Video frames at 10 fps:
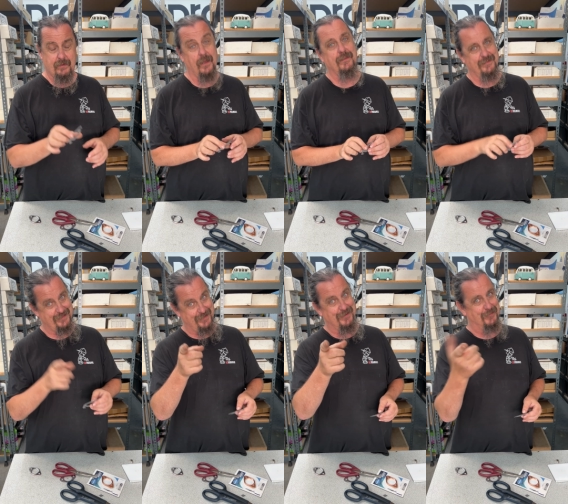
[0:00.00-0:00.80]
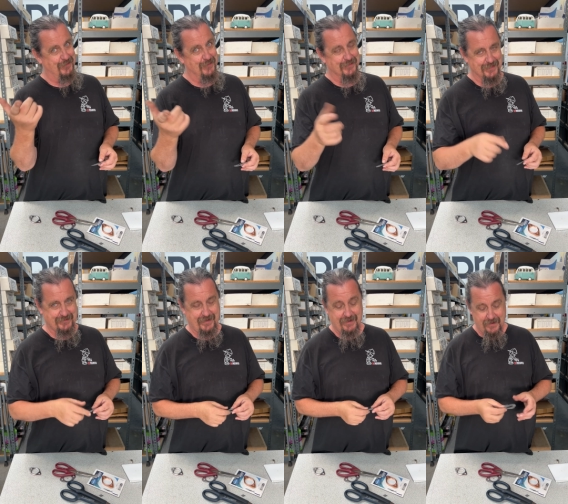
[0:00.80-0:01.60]
You can see where I'm going with this,
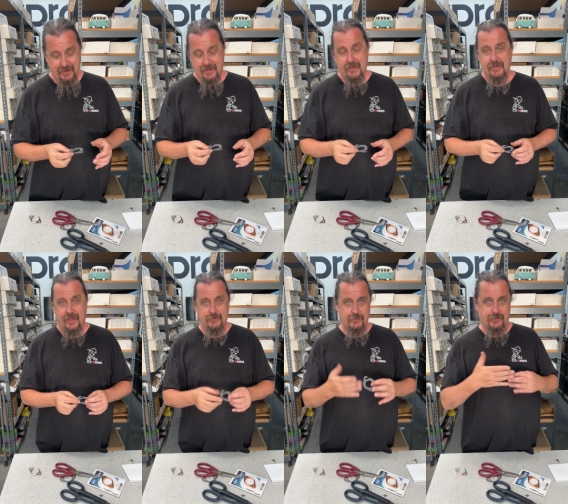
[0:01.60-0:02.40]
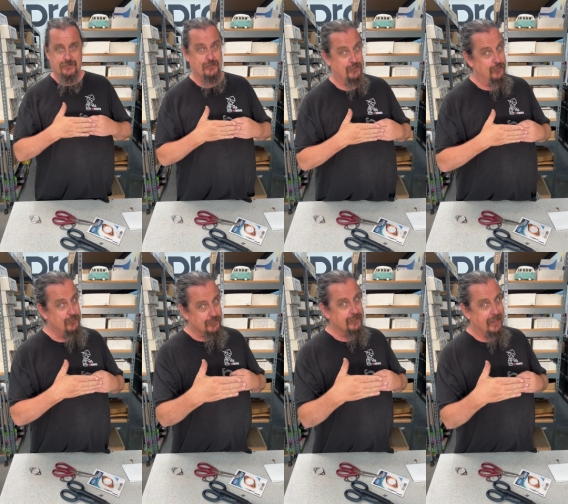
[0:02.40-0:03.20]
right? And you can just
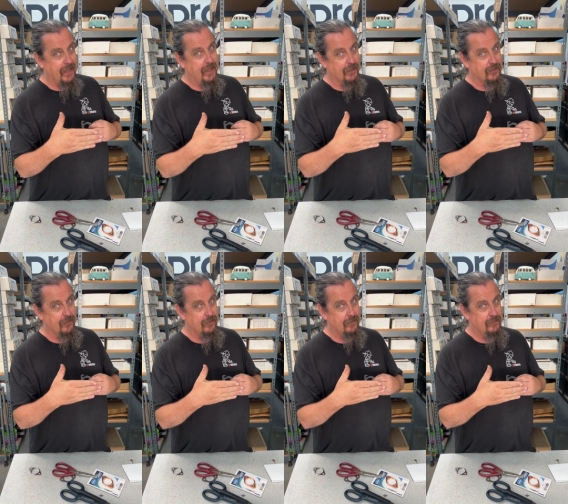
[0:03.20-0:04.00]
loosen the header,